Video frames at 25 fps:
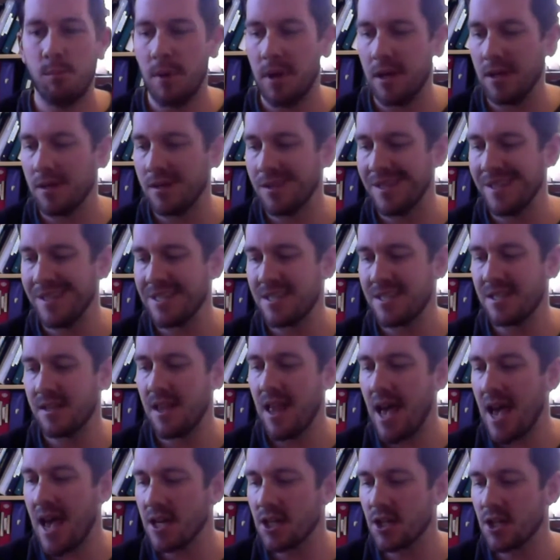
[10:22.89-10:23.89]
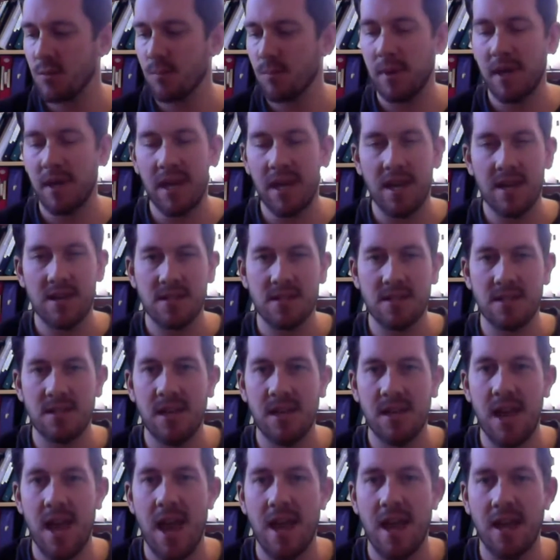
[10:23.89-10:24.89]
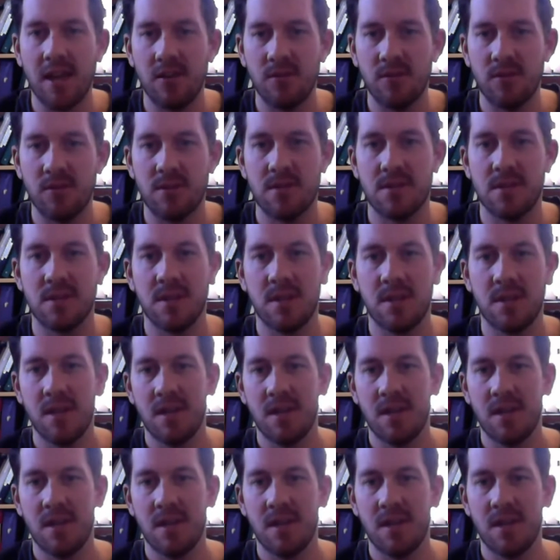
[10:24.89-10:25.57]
bit.ly/PSD Hangouts.